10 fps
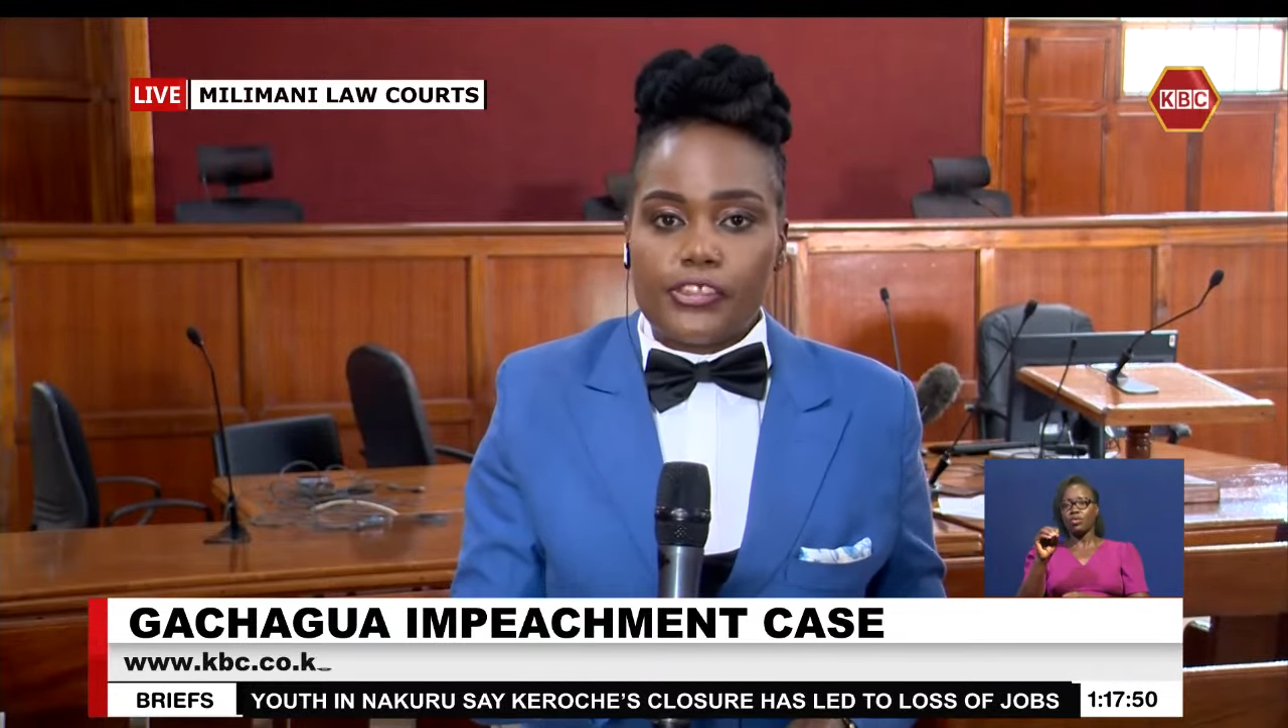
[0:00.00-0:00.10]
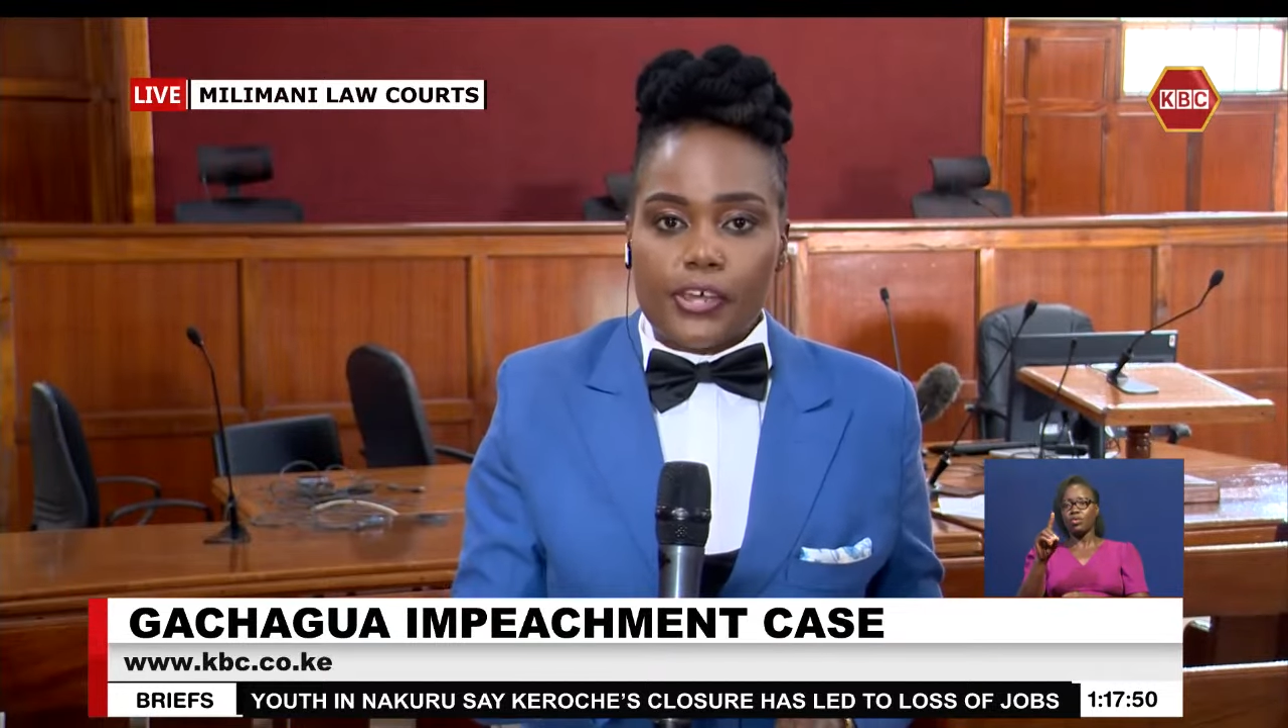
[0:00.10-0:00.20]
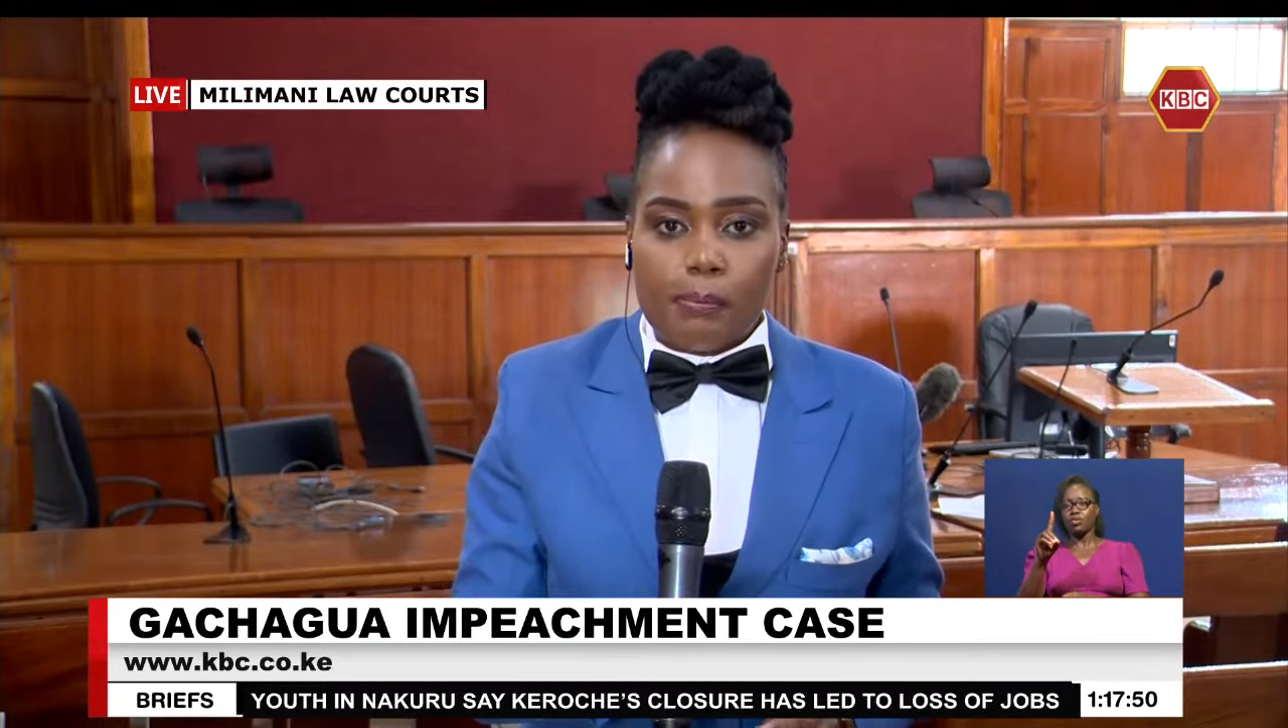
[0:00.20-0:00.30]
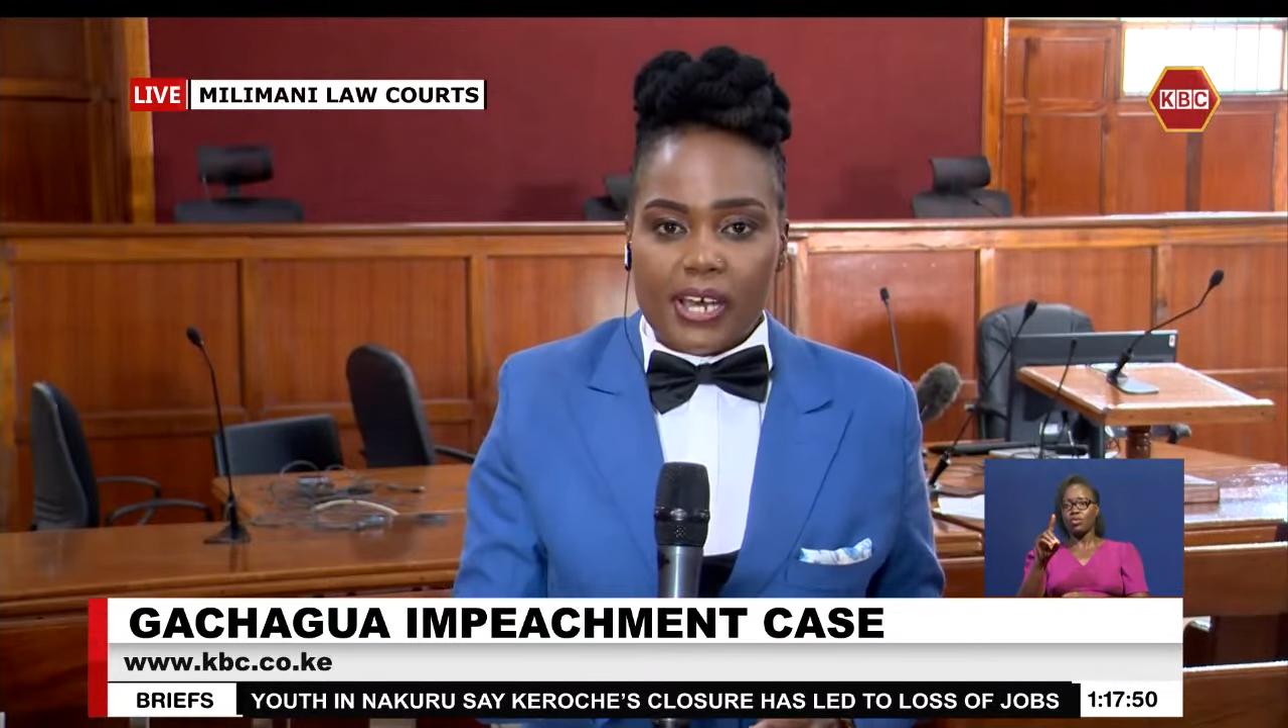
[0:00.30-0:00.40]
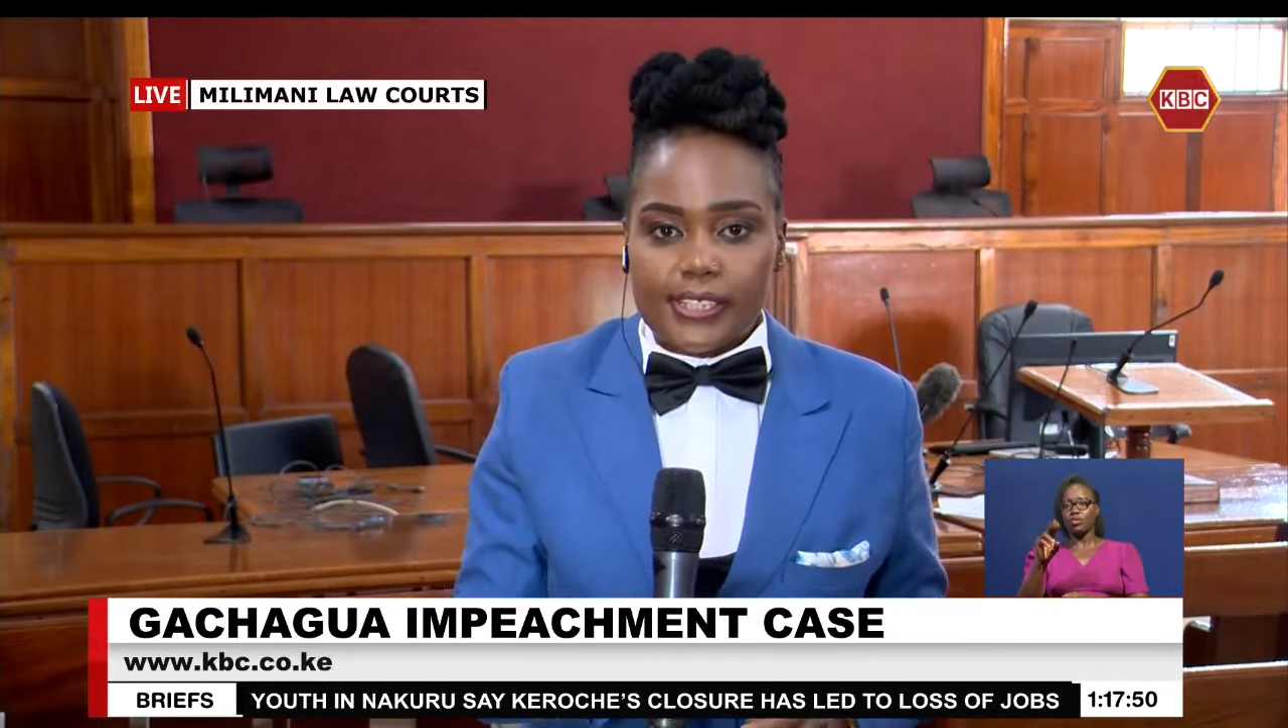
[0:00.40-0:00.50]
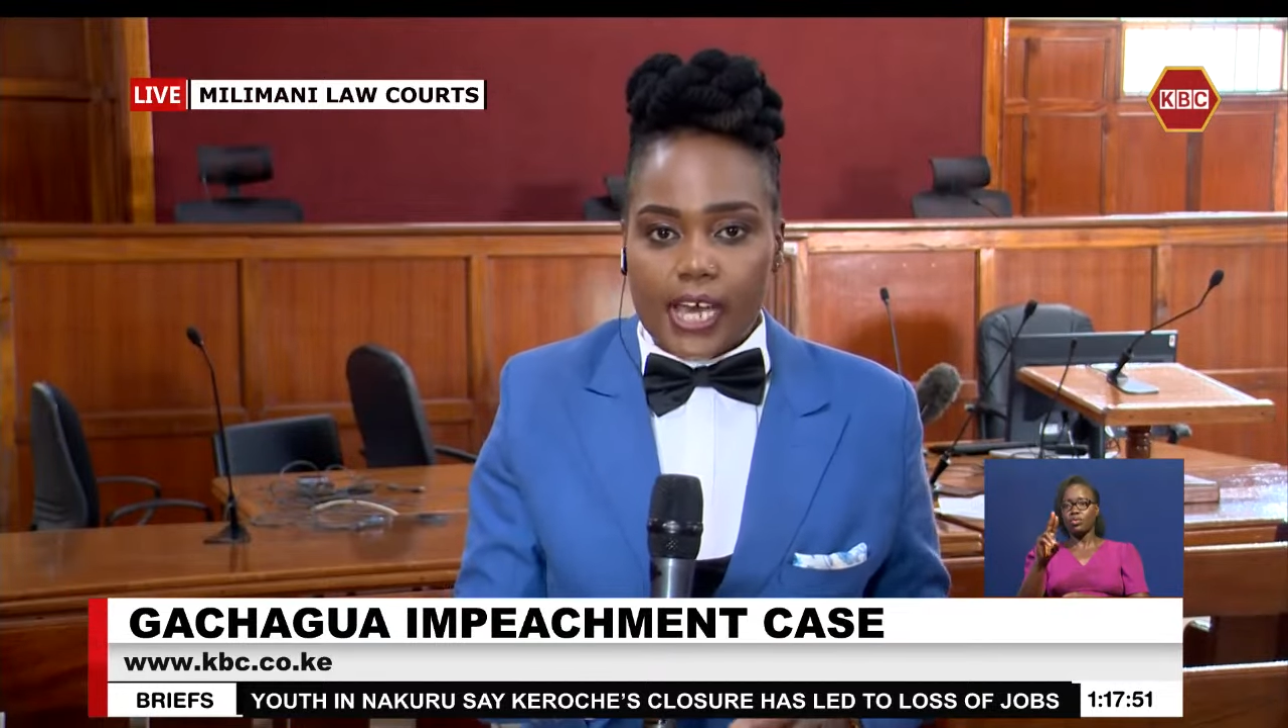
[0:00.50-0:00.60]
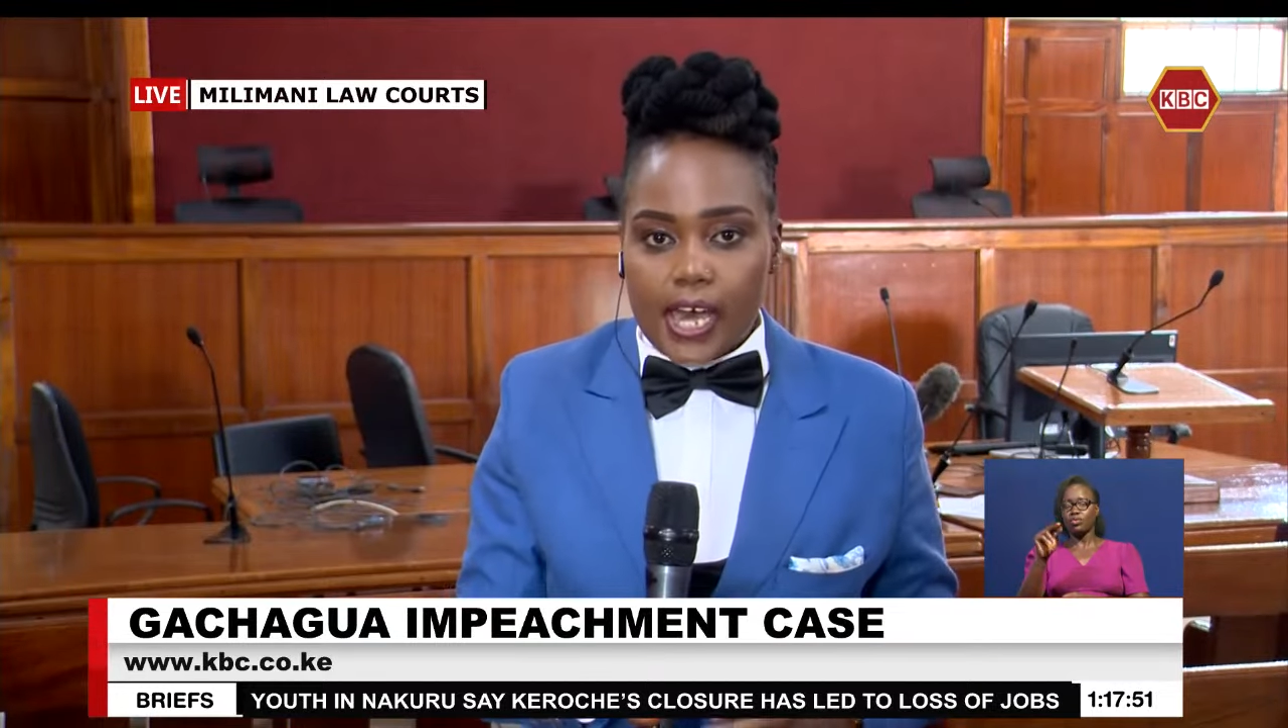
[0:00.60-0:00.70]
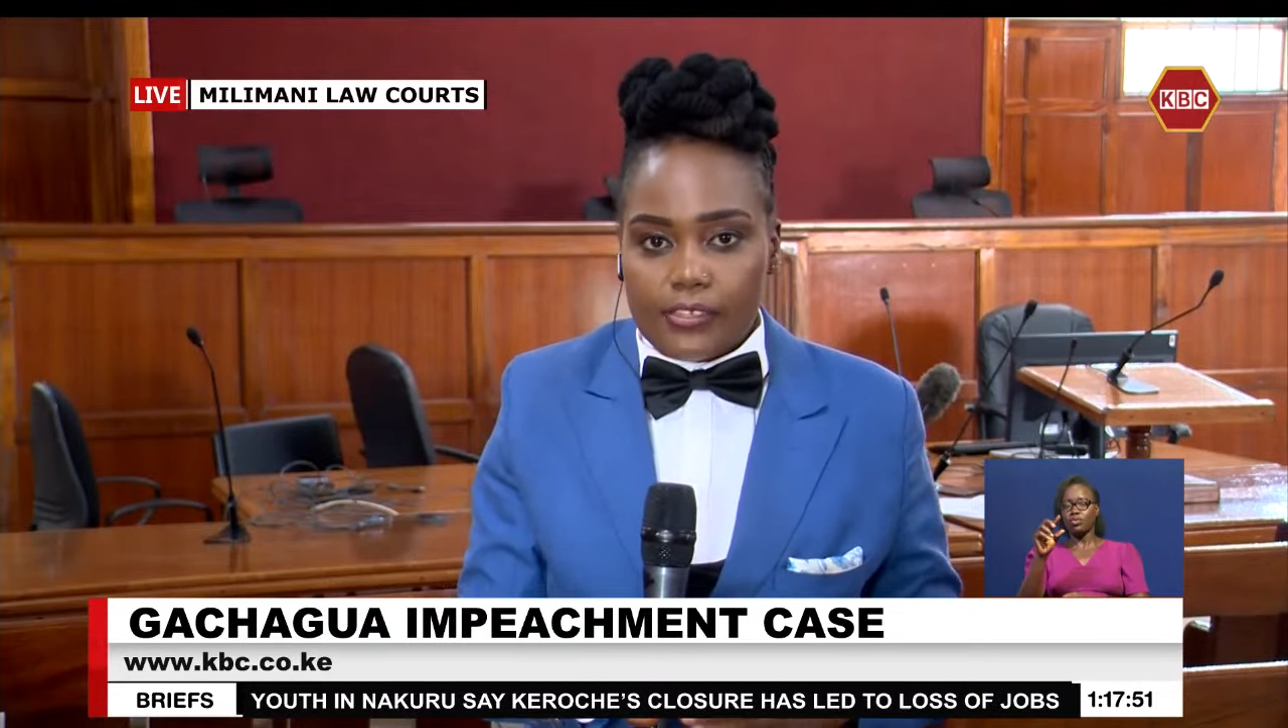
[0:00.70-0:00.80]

the matter